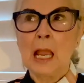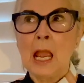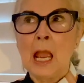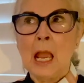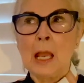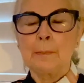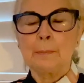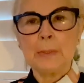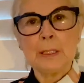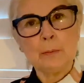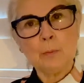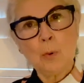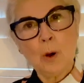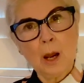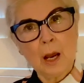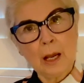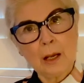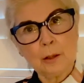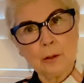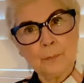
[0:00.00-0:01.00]

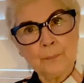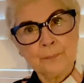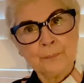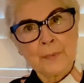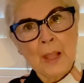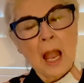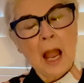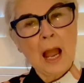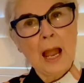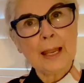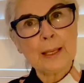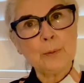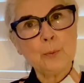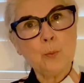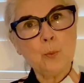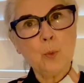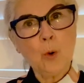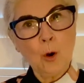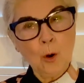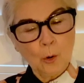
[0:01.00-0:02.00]
Meanwhile, I
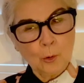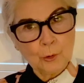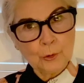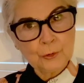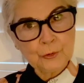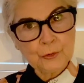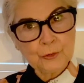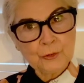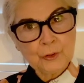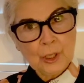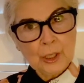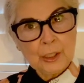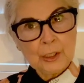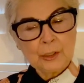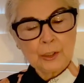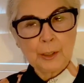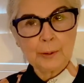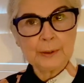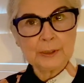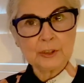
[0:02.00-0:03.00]
was
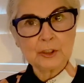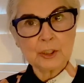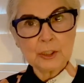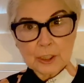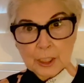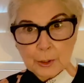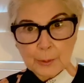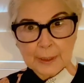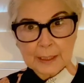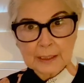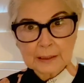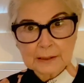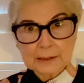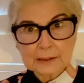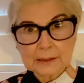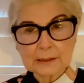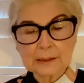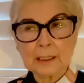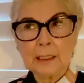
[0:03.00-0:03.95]
going to Lewis